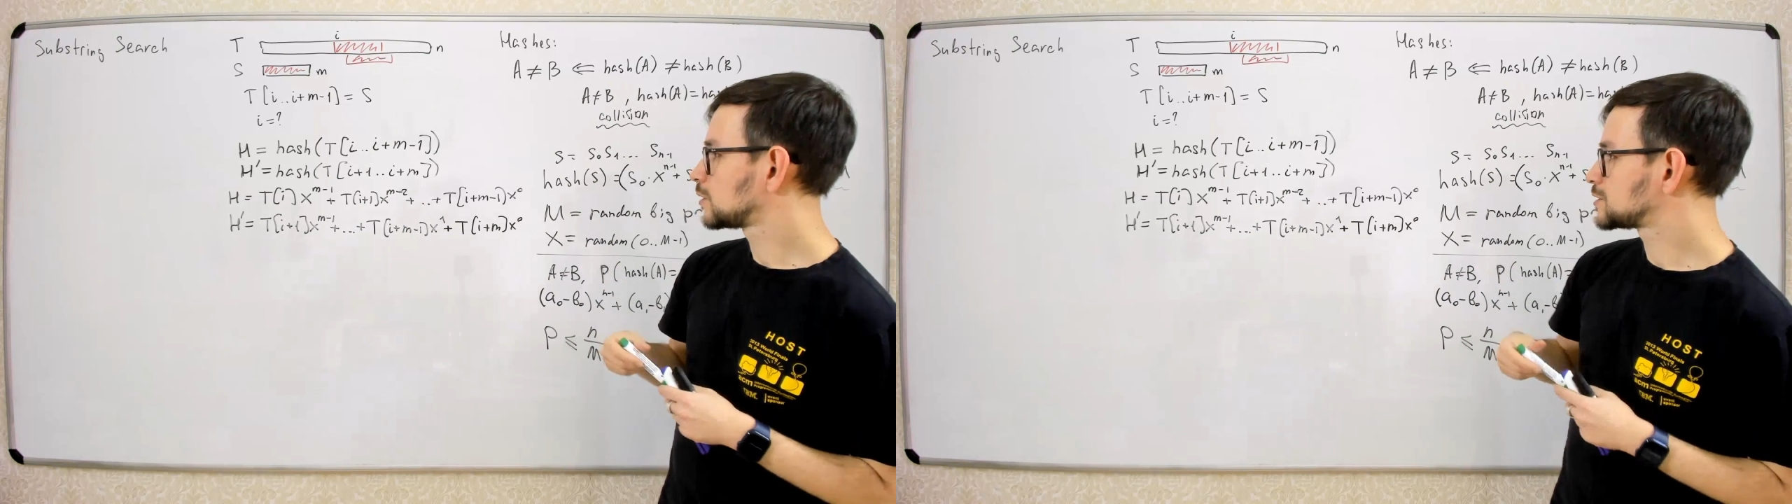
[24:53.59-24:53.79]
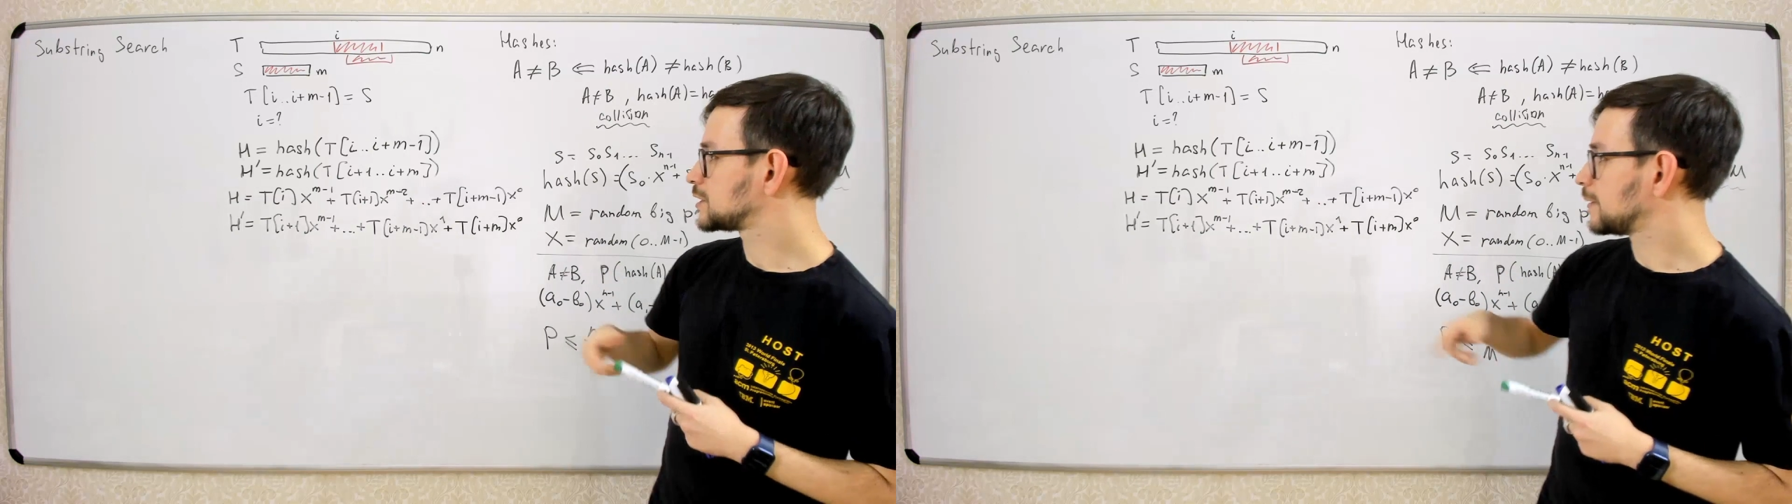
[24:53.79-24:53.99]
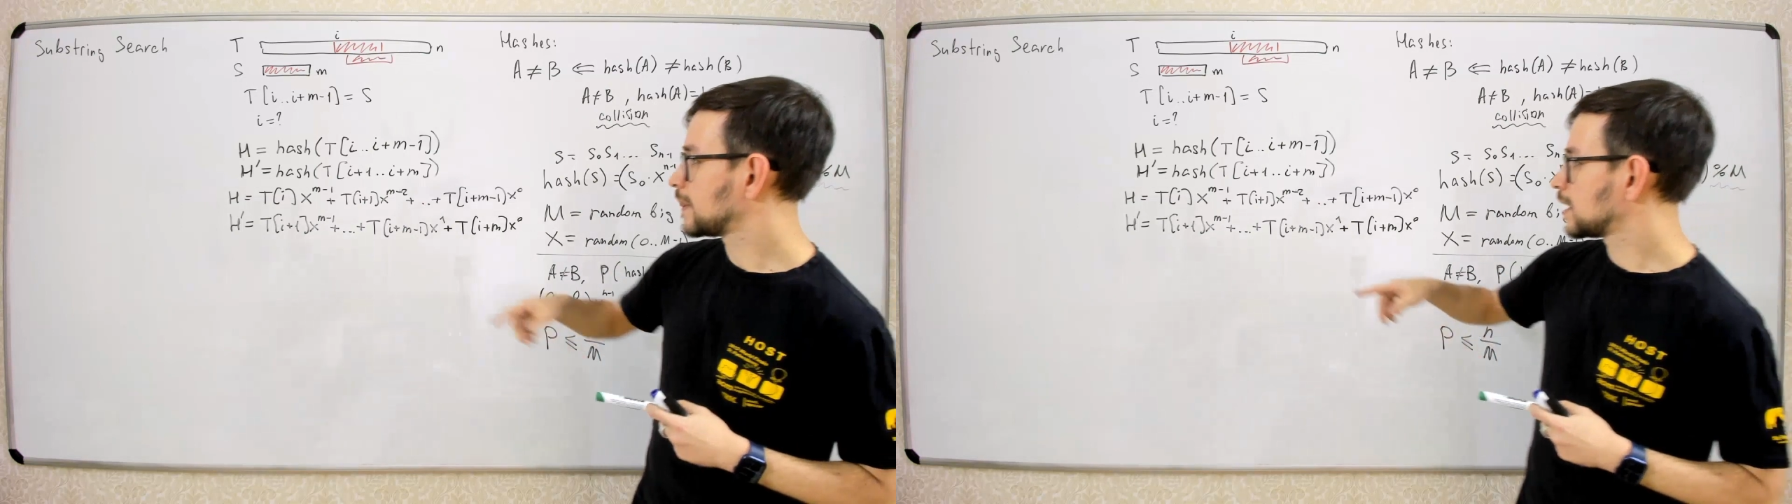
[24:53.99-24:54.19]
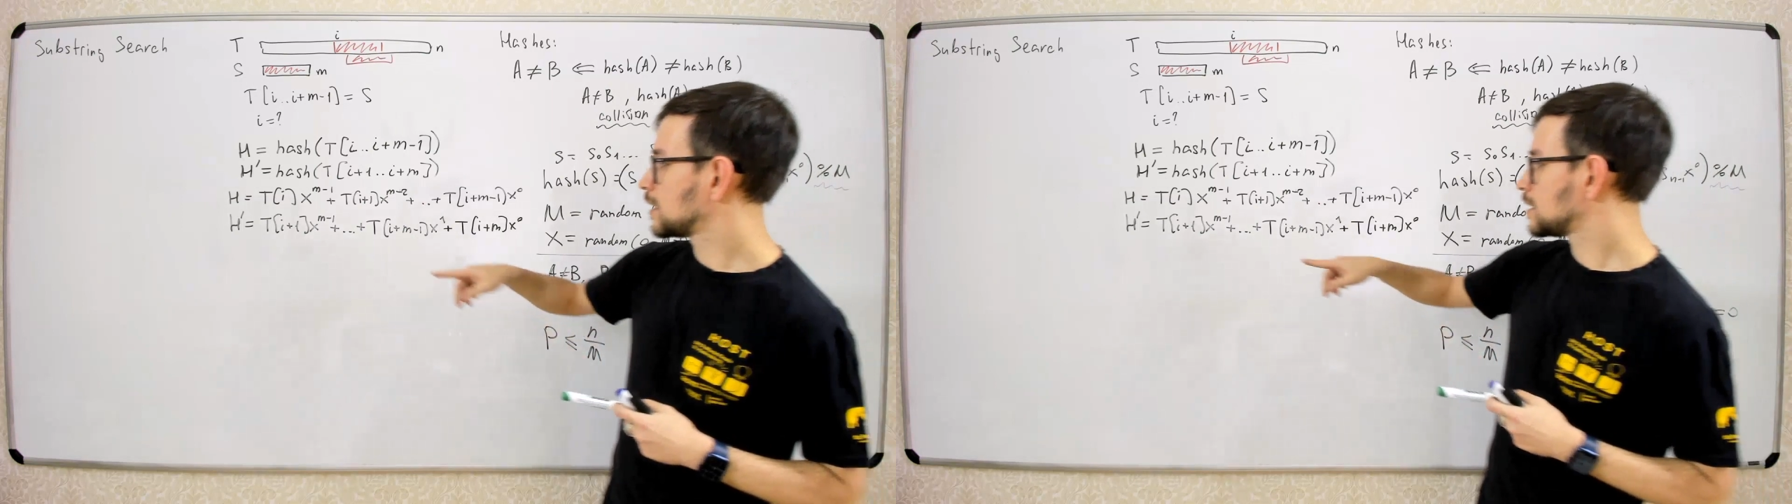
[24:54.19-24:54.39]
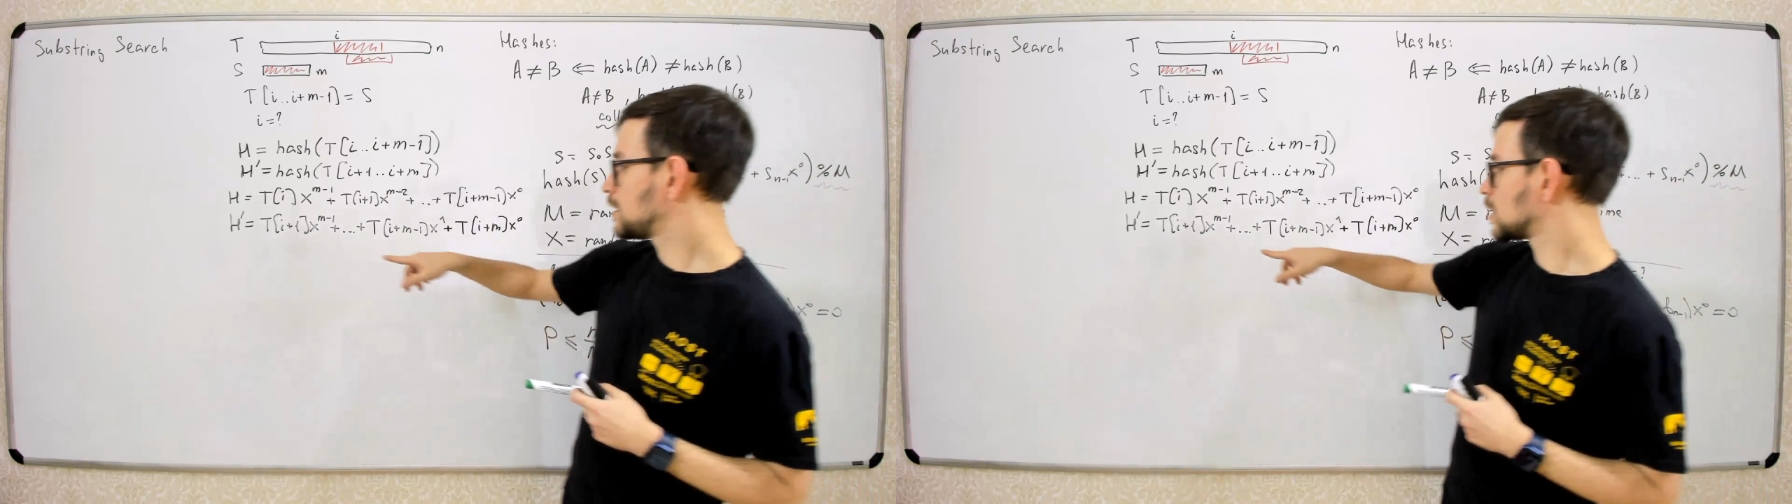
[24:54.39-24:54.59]
let's see.
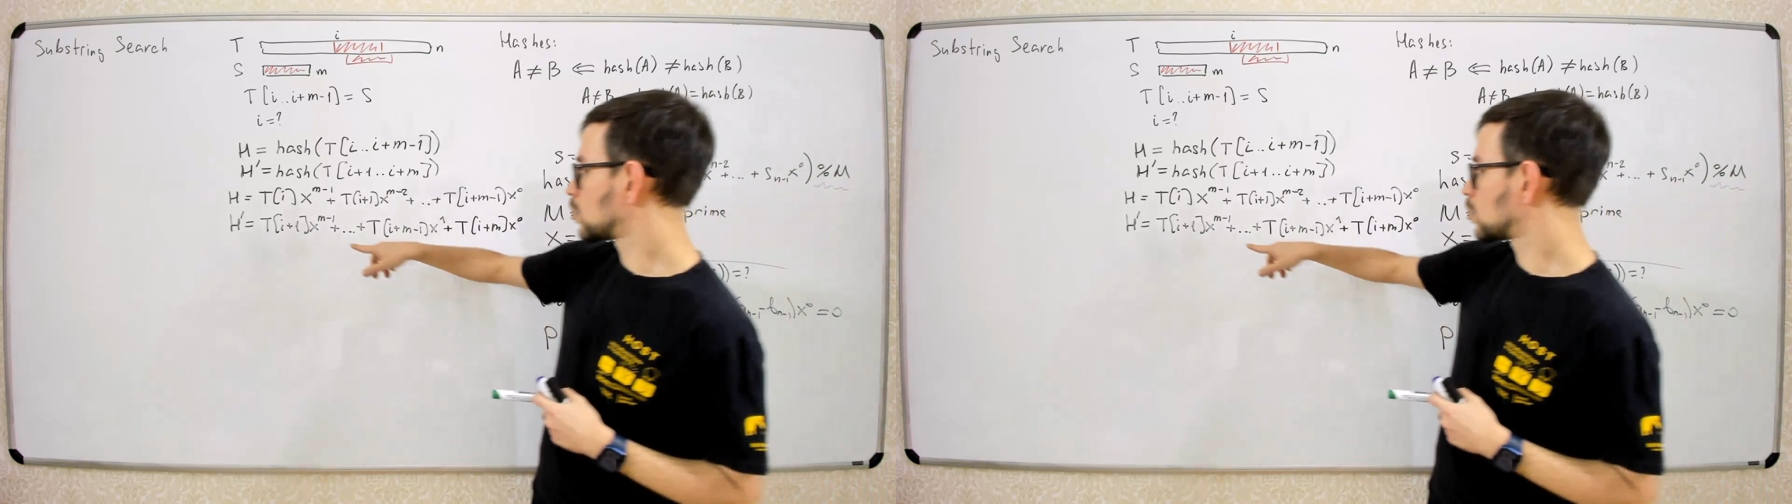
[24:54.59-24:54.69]
Here